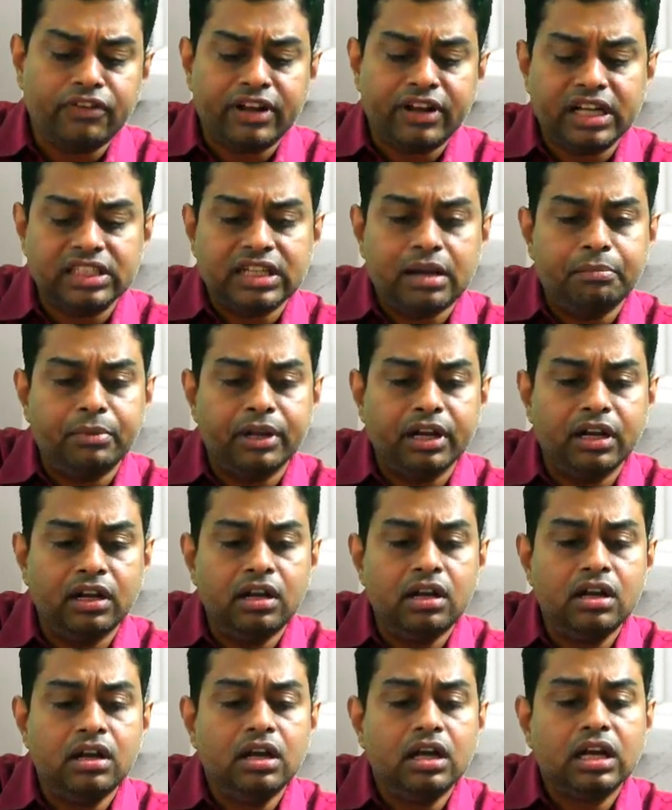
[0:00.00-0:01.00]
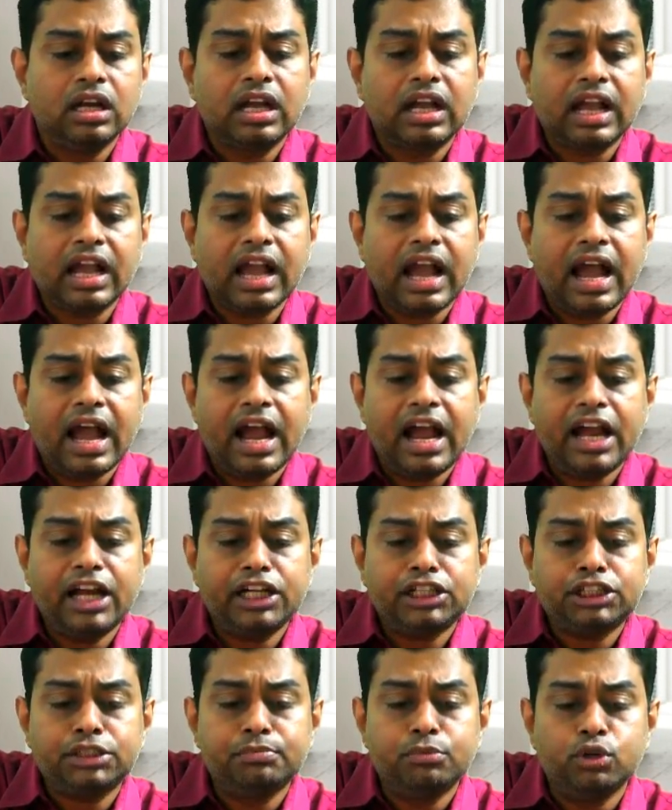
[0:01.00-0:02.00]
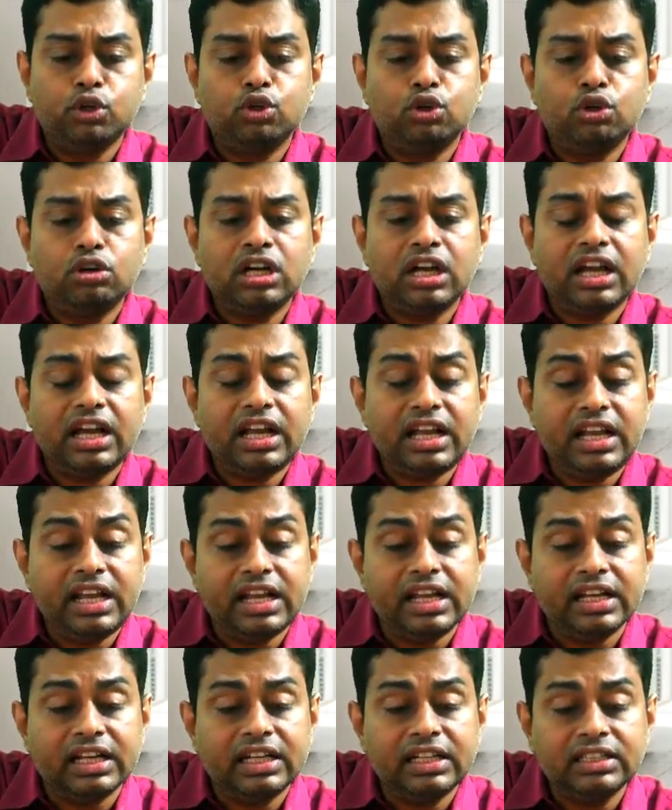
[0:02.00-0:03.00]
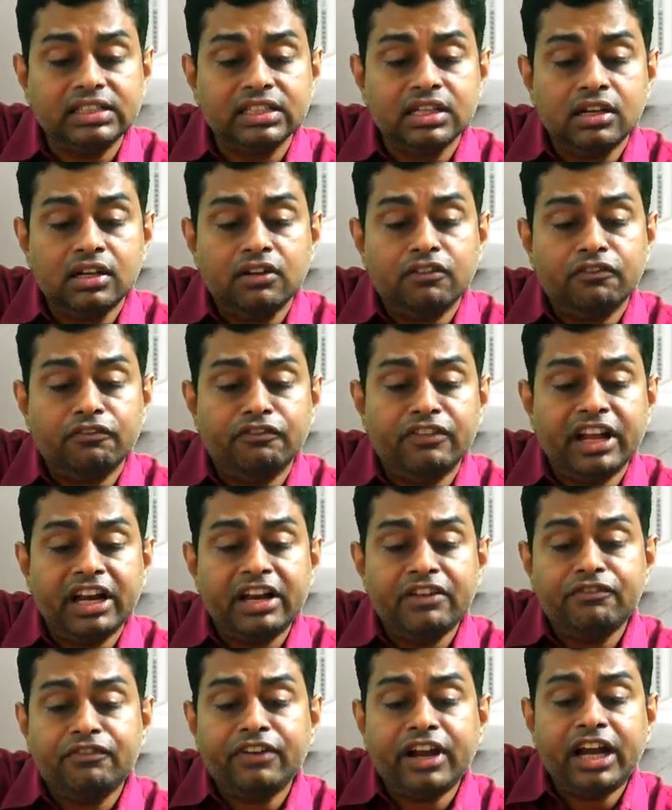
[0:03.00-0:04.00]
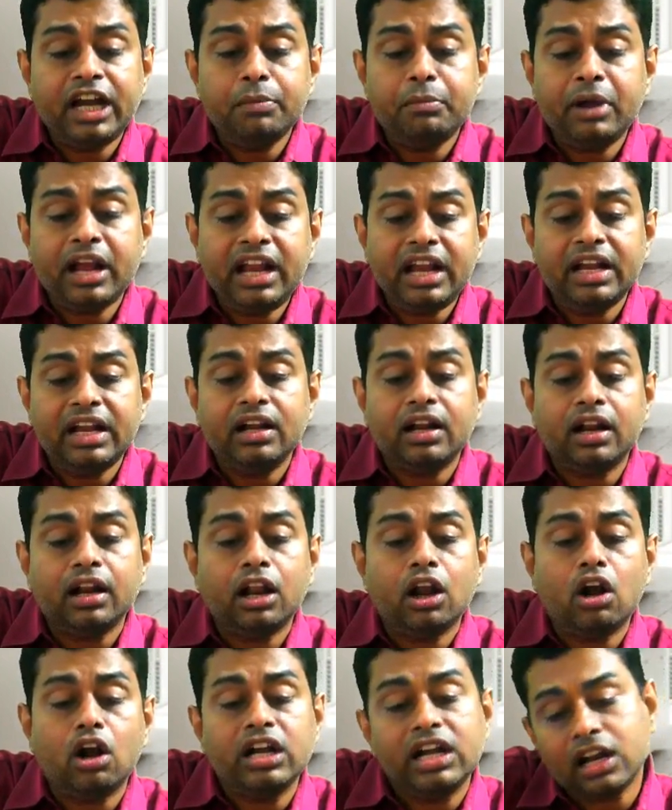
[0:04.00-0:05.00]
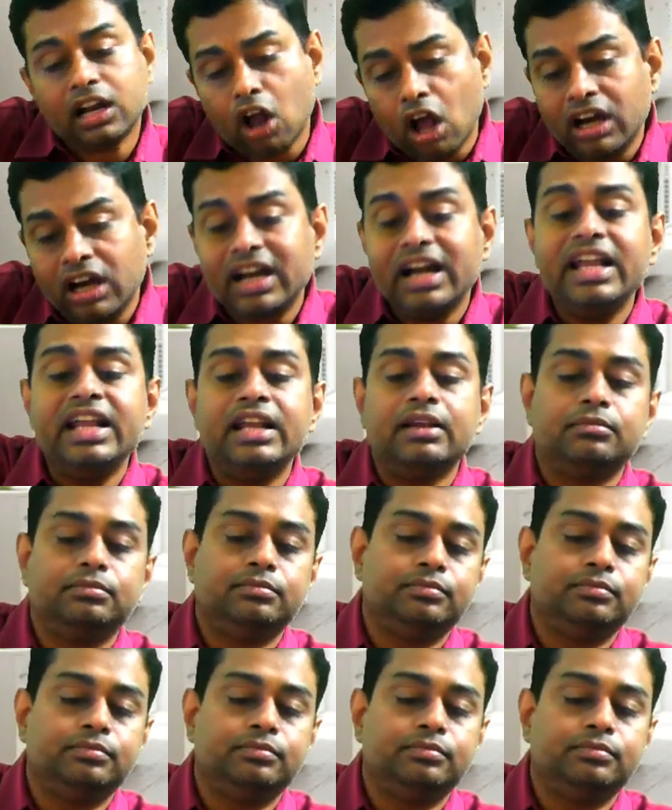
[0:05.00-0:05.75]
example, cash book is verified by internal auditor already.